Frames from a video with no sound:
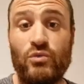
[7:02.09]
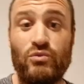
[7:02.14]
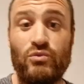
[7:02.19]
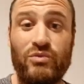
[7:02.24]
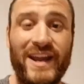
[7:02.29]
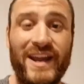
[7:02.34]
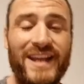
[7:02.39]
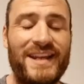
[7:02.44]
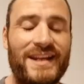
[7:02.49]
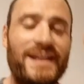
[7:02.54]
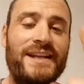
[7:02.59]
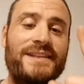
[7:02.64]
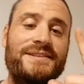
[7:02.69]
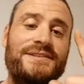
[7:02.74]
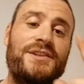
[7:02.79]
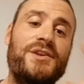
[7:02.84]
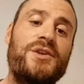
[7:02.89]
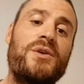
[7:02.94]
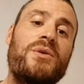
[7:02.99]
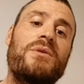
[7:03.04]

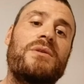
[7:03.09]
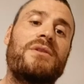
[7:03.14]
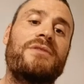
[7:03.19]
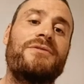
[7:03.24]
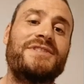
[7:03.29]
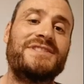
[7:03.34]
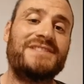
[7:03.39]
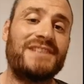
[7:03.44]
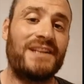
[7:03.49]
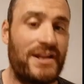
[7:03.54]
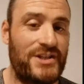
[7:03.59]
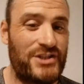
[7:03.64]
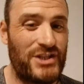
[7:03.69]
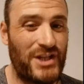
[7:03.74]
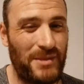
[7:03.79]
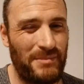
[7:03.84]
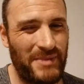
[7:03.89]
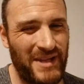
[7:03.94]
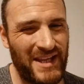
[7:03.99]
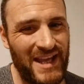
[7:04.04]
regulates
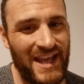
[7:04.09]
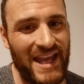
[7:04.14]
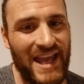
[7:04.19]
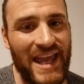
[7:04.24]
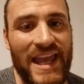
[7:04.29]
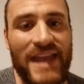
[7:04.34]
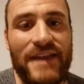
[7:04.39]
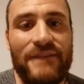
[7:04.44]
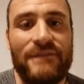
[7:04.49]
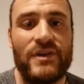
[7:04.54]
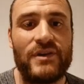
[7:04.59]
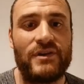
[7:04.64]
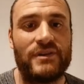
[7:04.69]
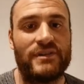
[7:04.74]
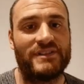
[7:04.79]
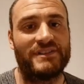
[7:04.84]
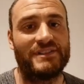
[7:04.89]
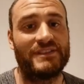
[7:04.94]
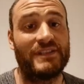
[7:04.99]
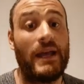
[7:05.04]
neurophysiological
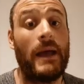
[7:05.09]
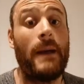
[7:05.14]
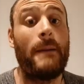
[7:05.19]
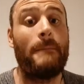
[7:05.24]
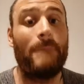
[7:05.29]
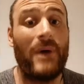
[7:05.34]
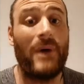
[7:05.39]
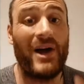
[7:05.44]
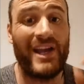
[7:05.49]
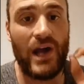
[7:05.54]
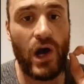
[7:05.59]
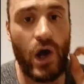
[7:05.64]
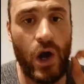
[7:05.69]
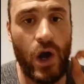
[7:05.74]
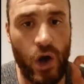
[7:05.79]
behaviors by